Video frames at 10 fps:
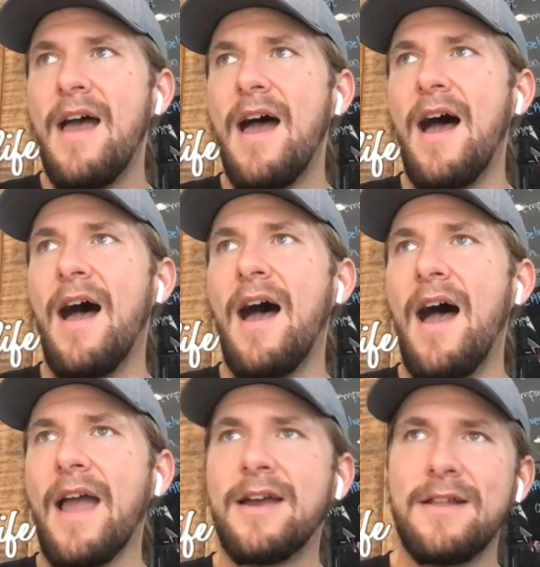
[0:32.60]

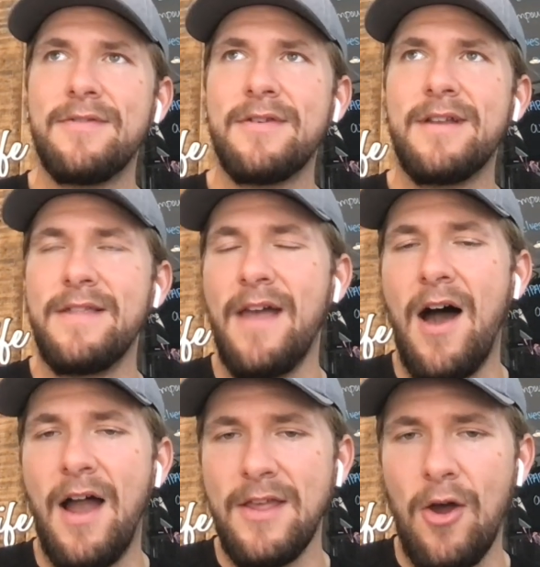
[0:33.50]
I could have just done the
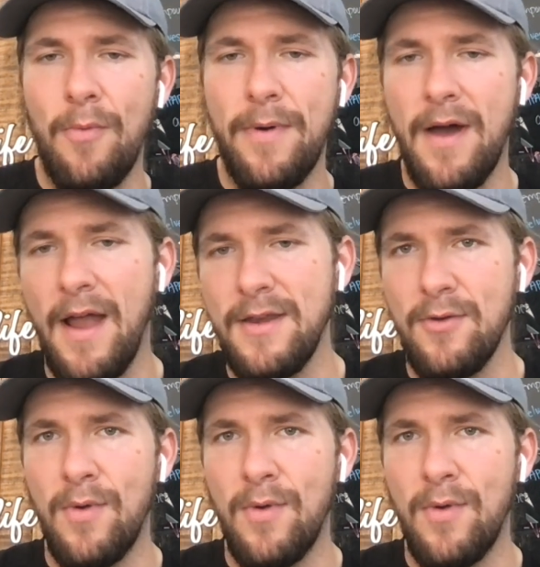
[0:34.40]
audio, but I do